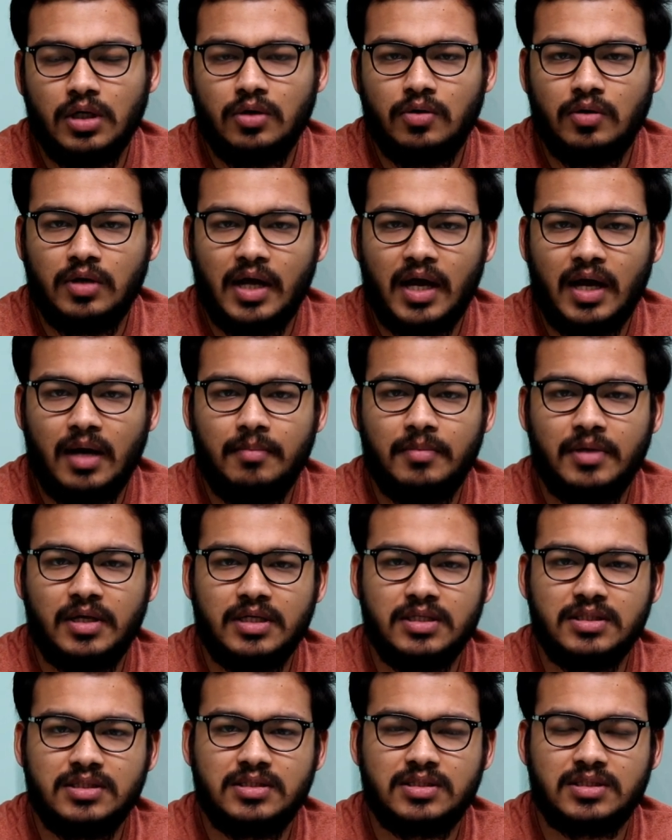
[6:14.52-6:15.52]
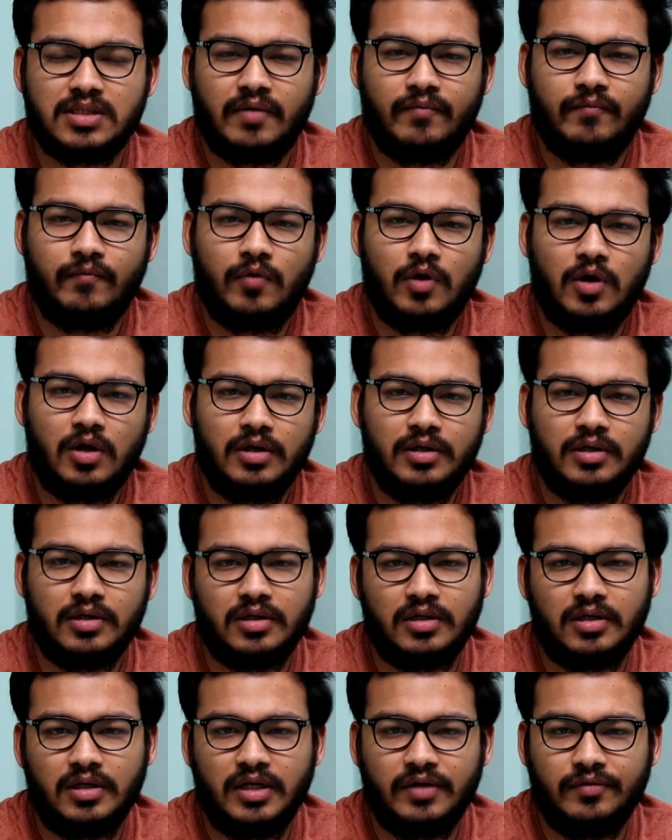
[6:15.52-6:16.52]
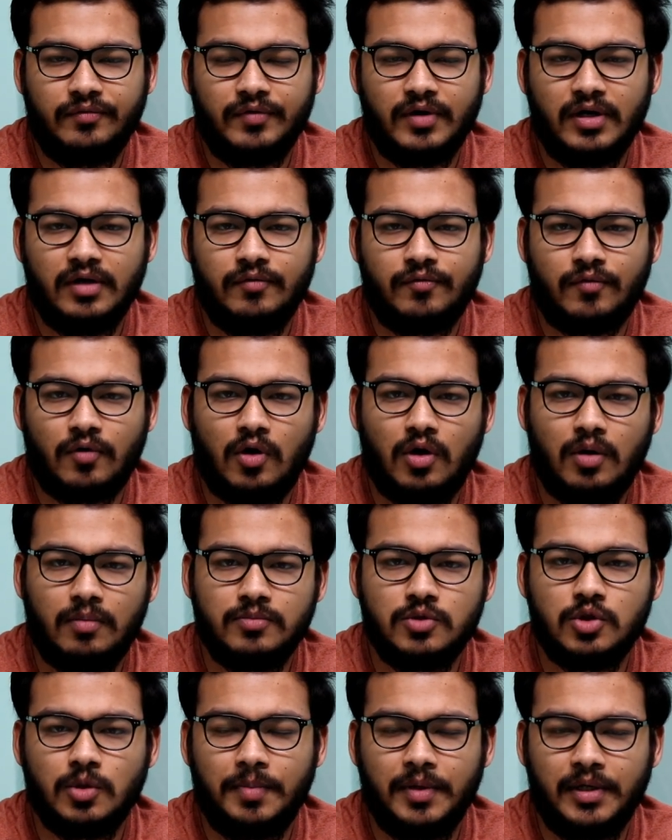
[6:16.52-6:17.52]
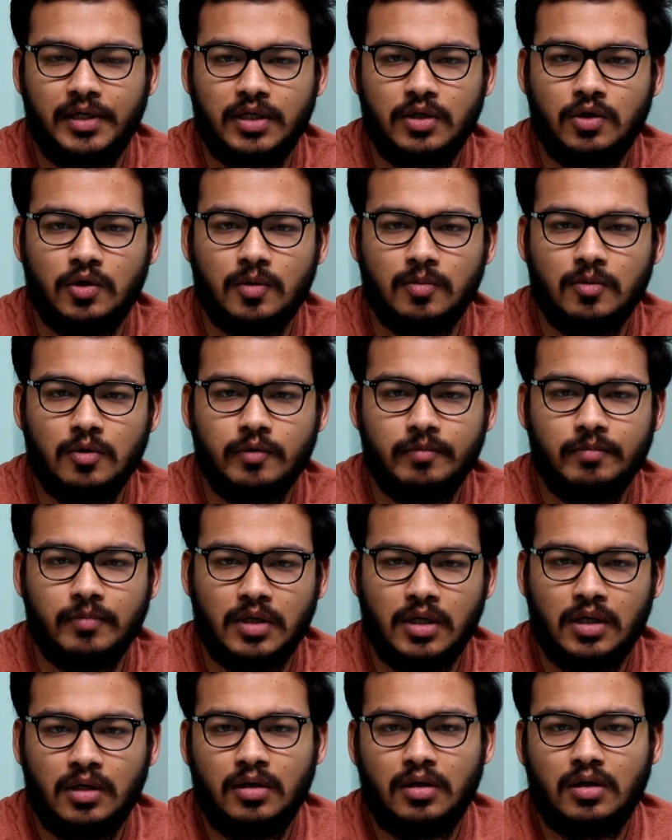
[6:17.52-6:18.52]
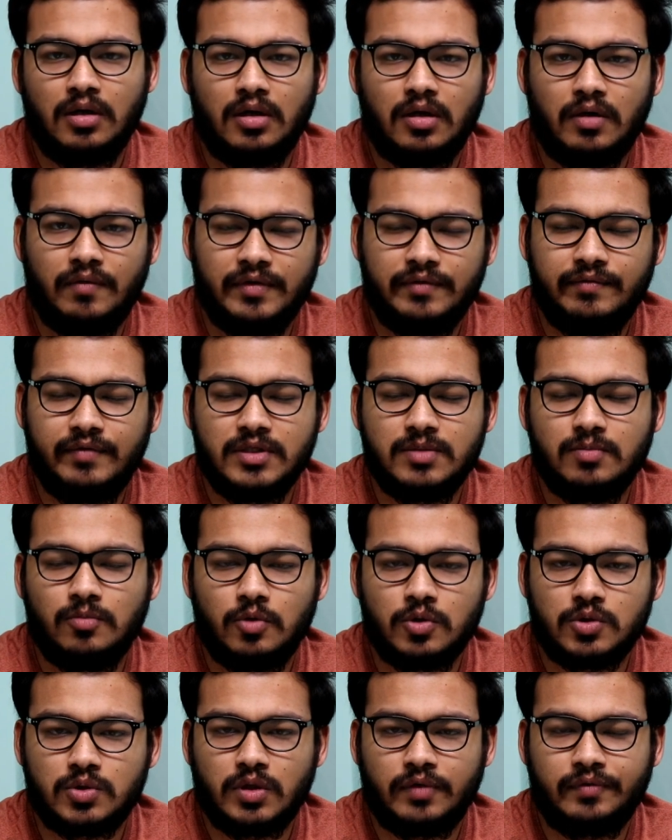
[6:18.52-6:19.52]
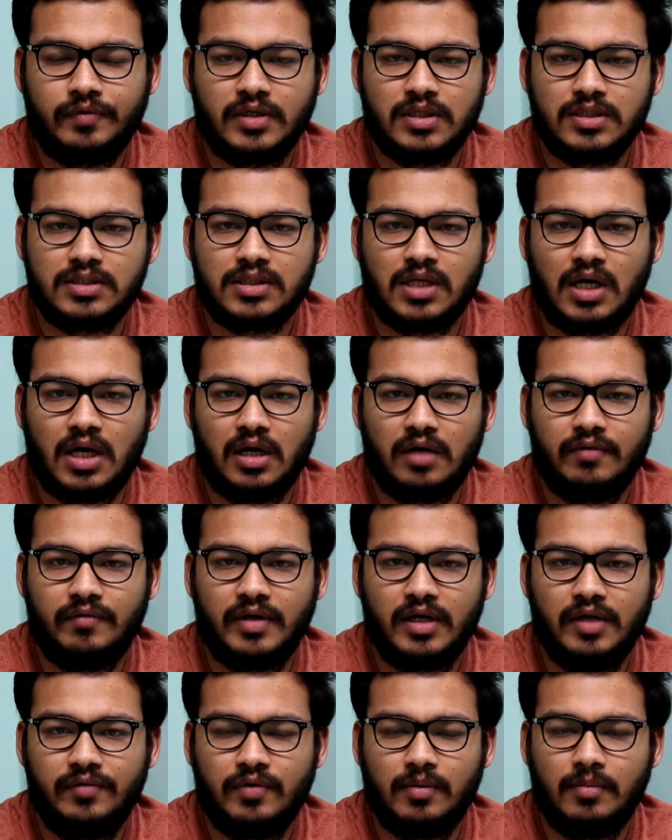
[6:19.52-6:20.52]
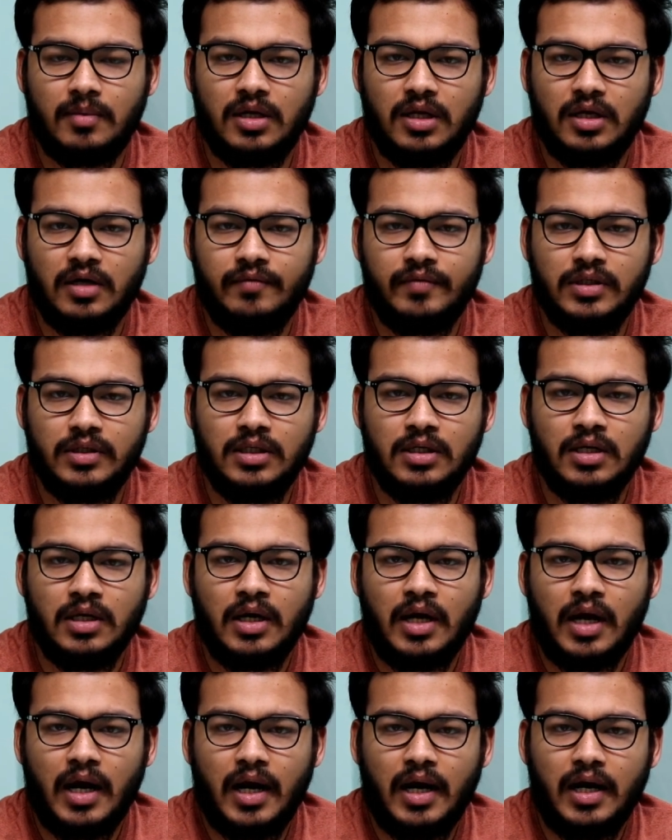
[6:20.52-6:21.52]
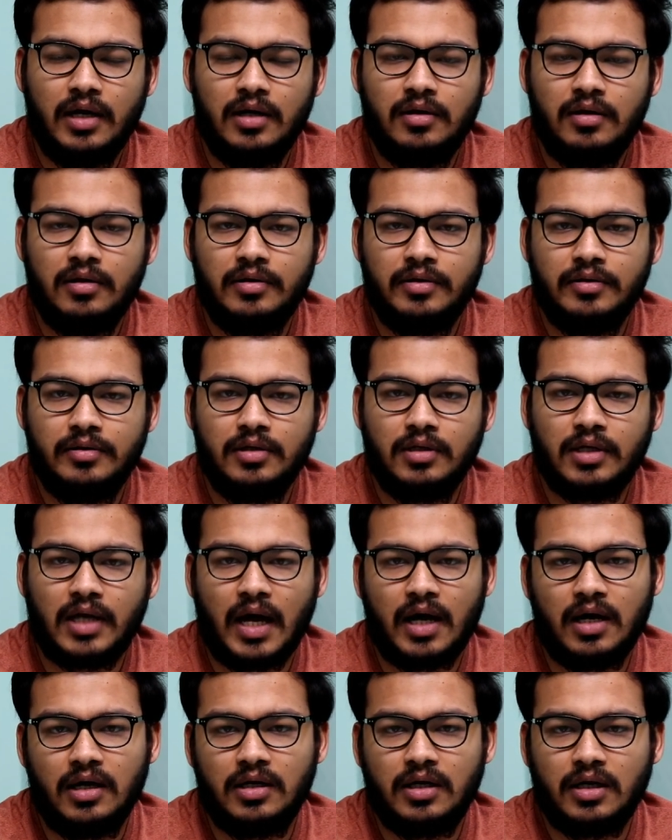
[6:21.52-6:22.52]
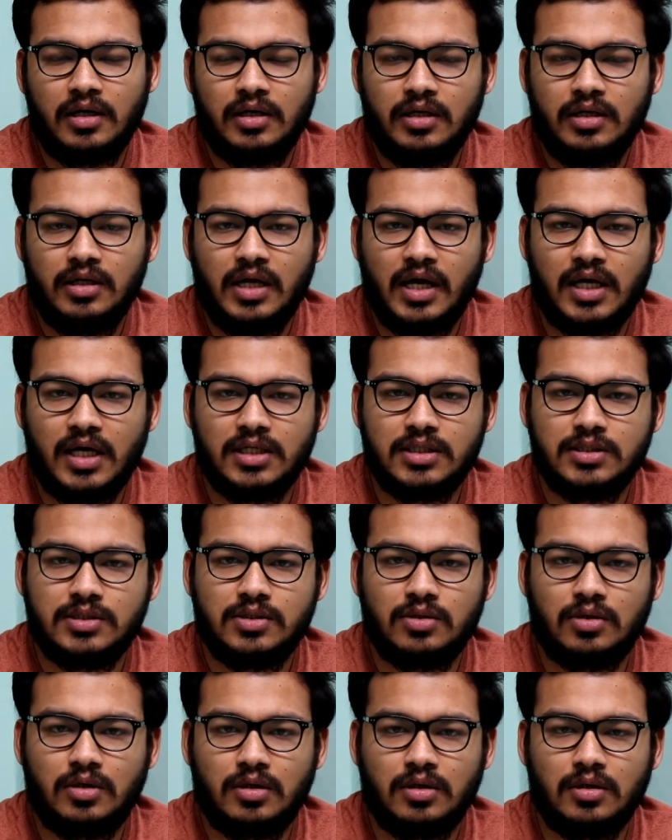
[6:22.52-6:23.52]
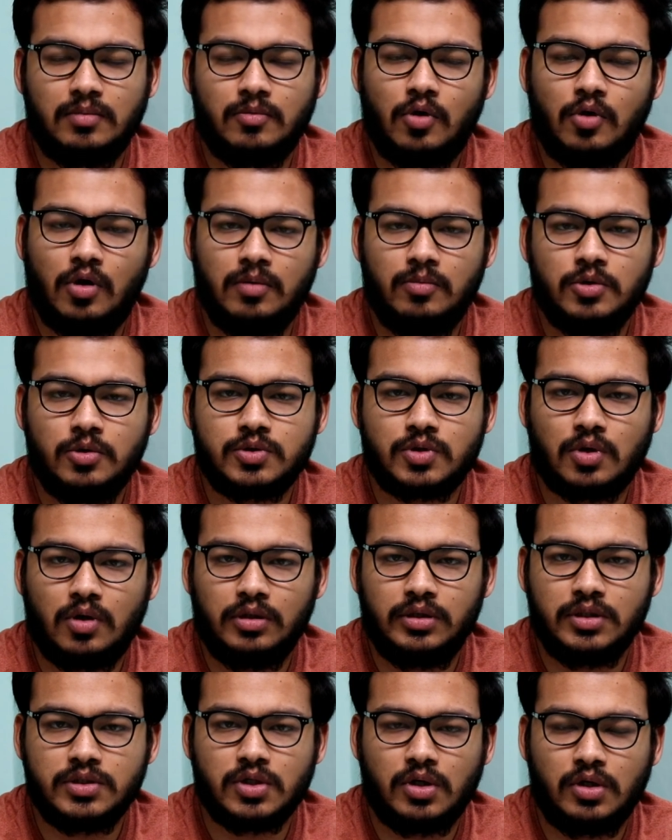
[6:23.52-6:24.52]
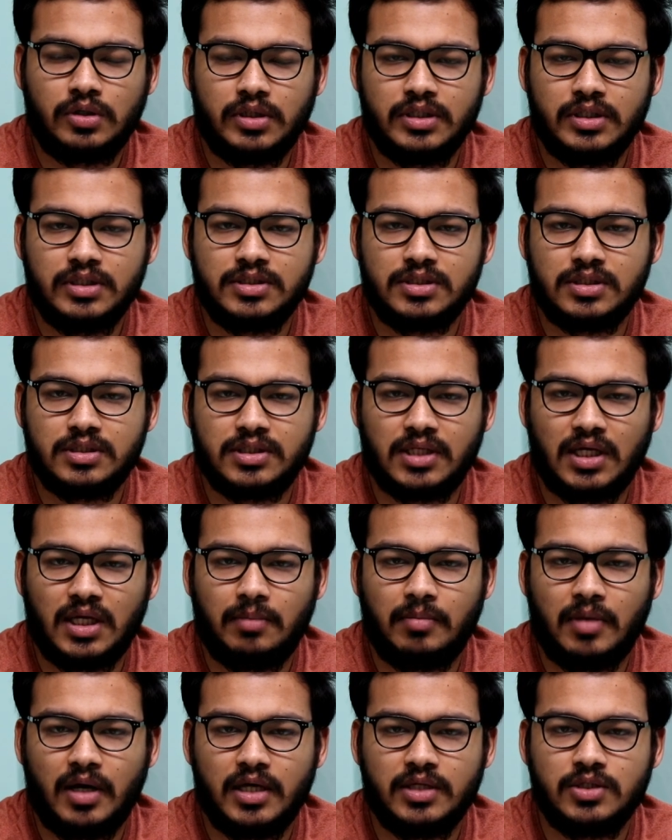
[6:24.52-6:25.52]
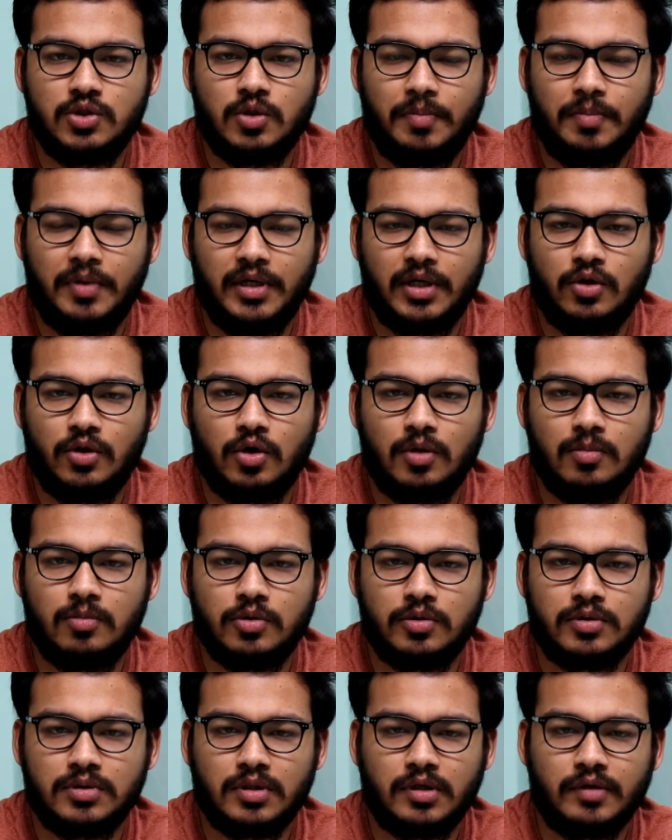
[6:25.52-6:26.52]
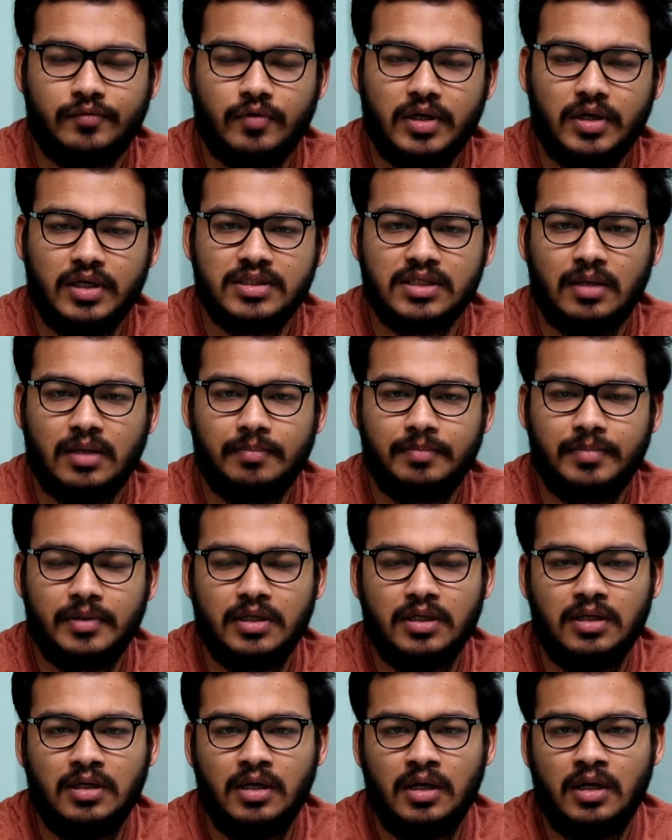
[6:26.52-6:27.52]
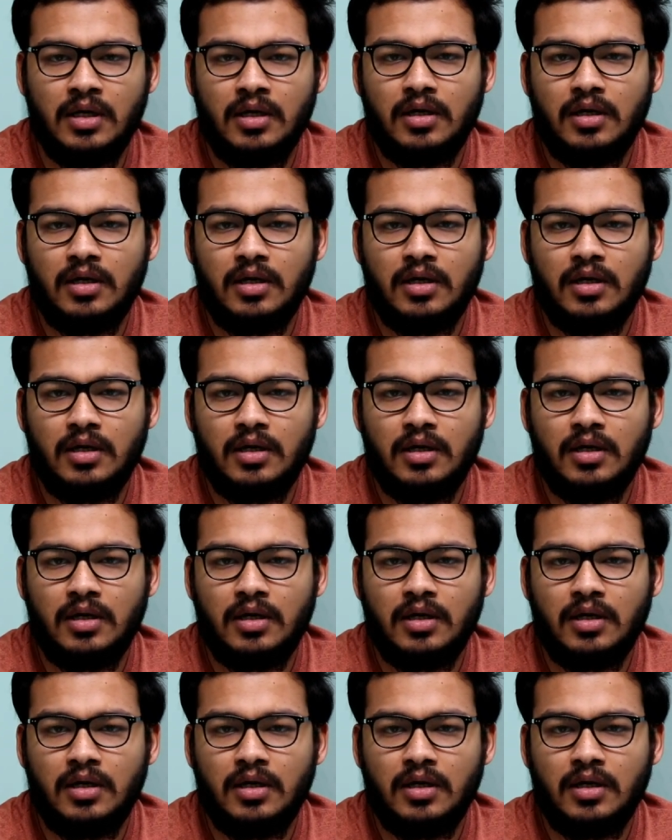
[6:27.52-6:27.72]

Colab is somewhat different from Jupyter Notebook, with which most of us are very familiar with, and Kaggle kernel has almost all the shortcuts same as Jupyter Notebook. For example,